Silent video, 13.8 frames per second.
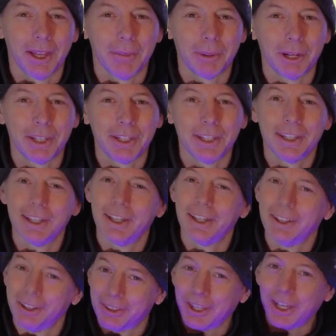But
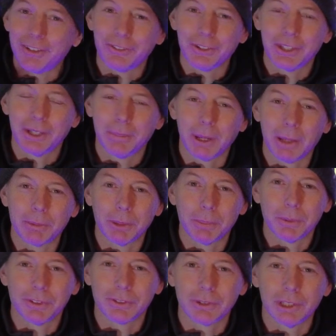thankfully, it popped
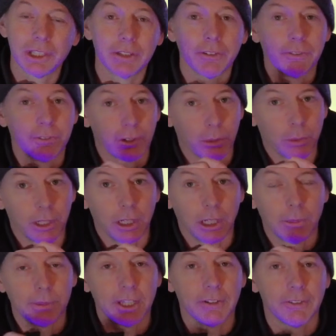up on the screen firmware
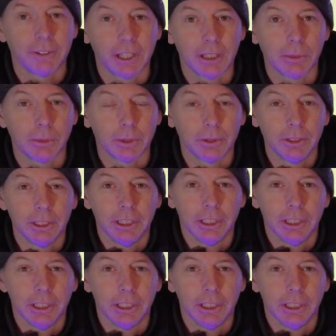update available.